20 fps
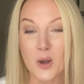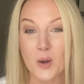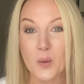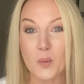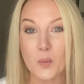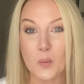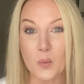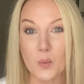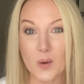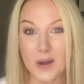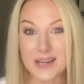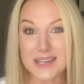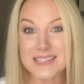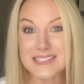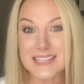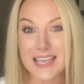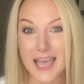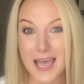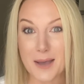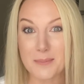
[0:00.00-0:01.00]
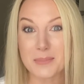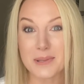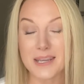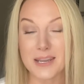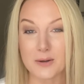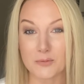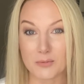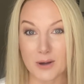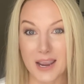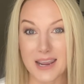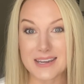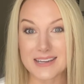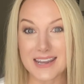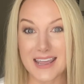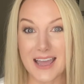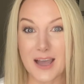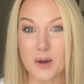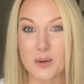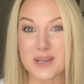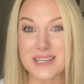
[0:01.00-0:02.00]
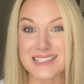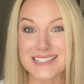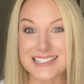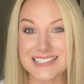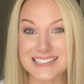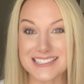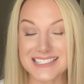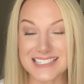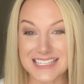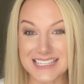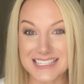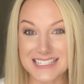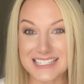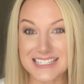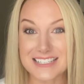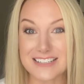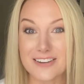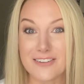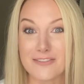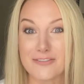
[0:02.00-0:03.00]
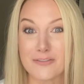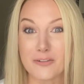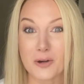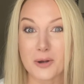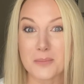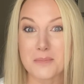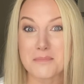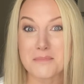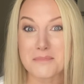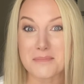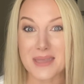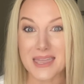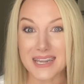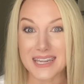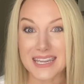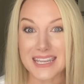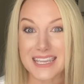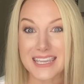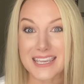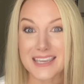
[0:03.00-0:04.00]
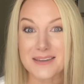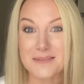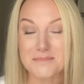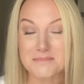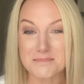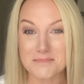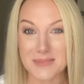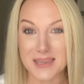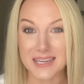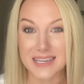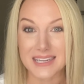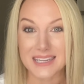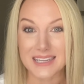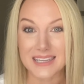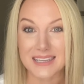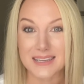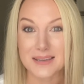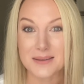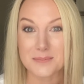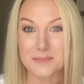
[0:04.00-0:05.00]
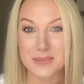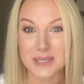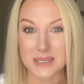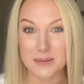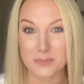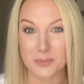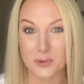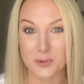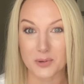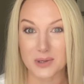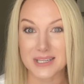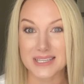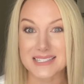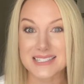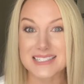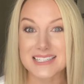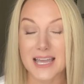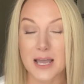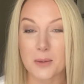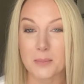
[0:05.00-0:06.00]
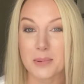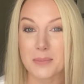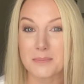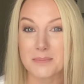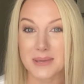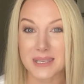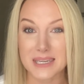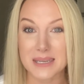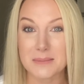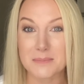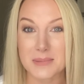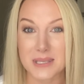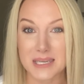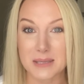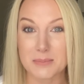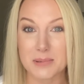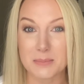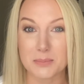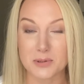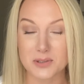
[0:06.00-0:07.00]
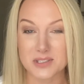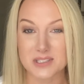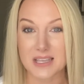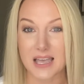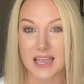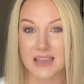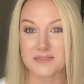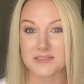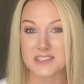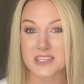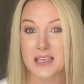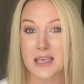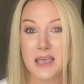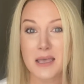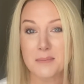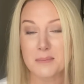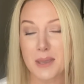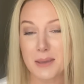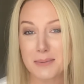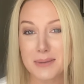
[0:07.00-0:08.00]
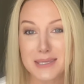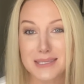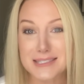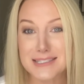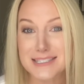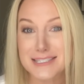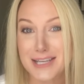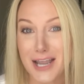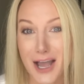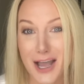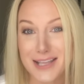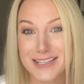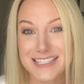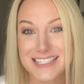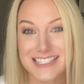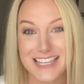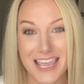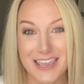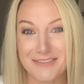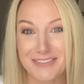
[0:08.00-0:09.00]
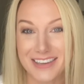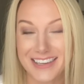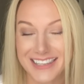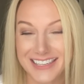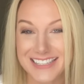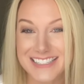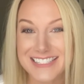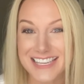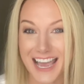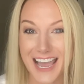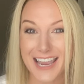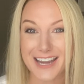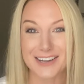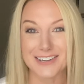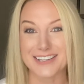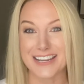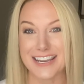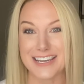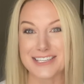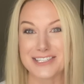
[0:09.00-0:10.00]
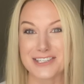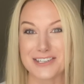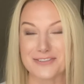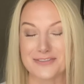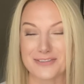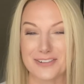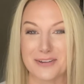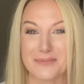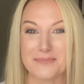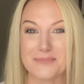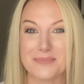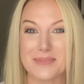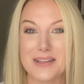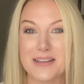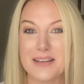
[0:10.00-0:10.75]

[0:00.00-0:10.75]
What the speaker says: what is happening right now is intended for many, many people. It is to help many, many people's lives. Maybe it's not saving an entire nation from